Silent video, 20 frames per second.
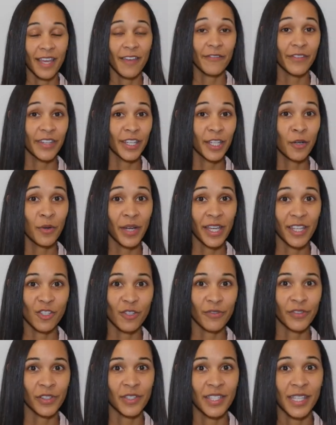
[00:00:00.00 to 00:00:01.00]
Video
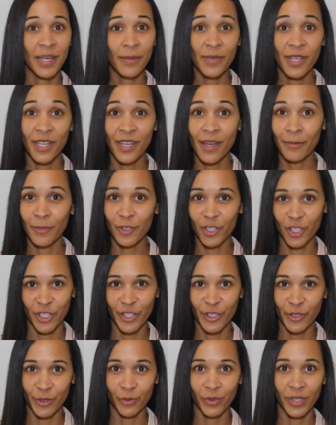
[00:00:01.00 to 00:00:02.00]
interview tip number
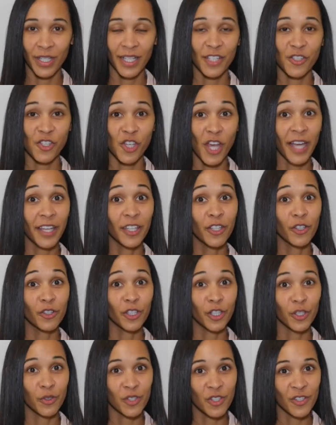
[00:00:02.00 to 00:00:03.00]
two check your
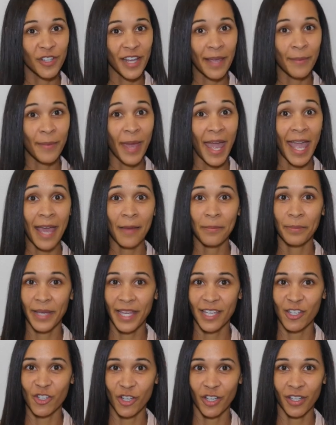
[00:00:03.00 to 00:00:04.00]
username and
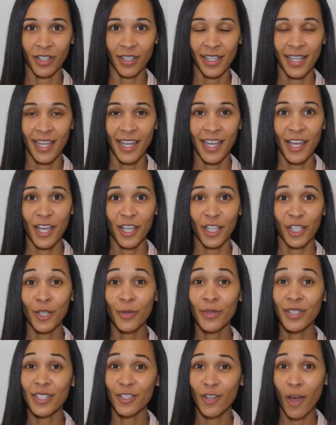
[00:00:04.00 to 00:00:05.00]
picture. You
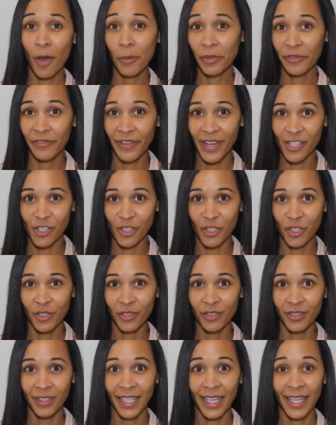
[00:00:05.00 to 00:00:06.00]
know it's not
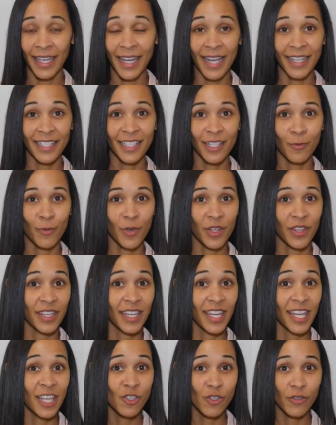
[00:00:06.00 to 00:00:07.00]
professional? Connecting with
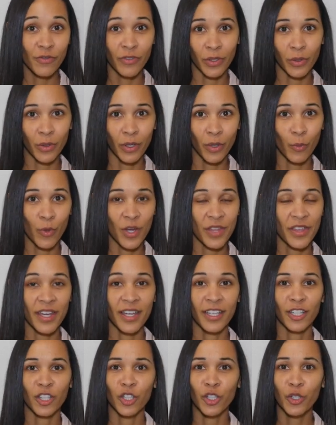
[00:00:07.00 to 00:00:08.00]
an interviewer with
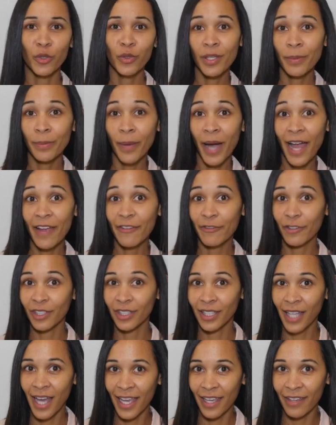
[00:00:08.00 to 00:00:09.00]
a cutie pie for
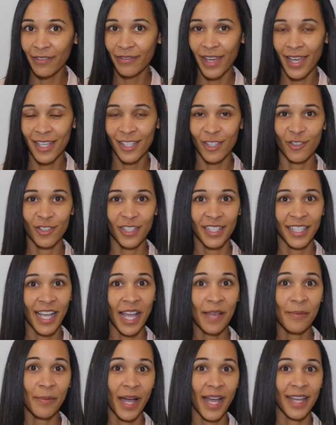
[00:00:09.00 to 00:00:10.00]
life as your
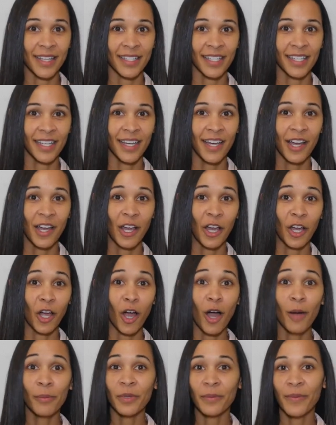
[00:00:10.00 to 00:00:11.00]
Skype ID,
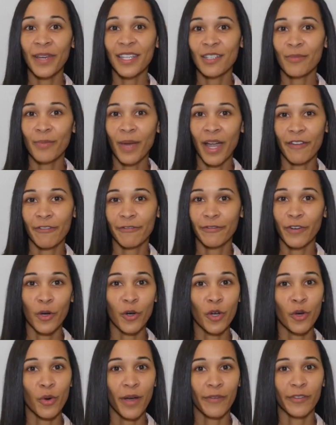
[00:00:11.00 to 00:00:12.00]
complemented by a
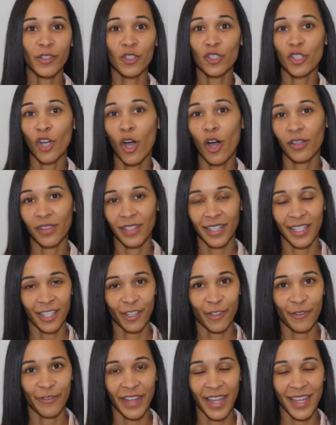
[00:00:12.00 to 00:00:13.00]
photo of your dog licking
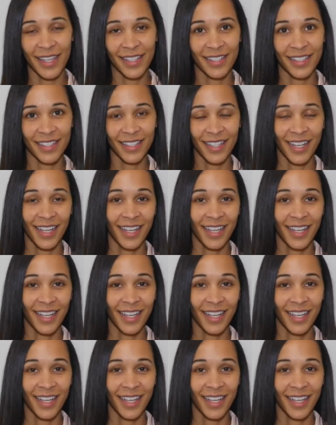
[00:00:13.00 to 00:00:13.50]
your face.